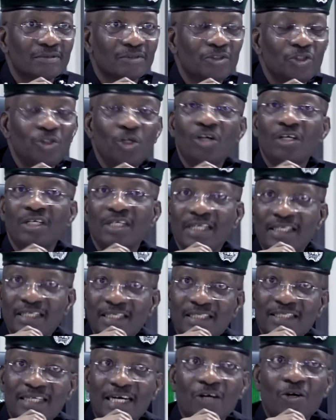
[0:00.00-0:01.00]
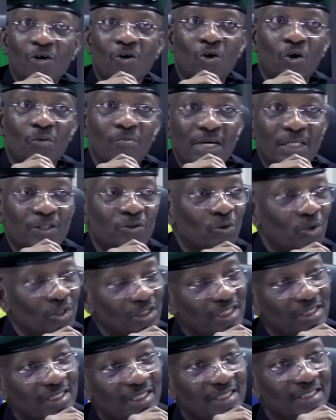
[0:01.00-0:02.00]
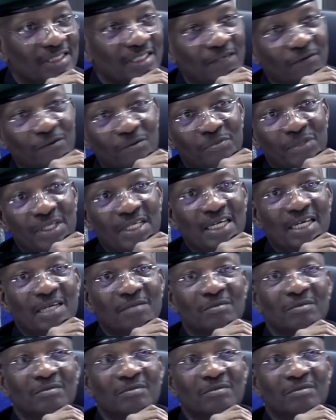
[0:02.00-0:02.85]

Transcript: Young ladies cannot come out once it is 7 p.m.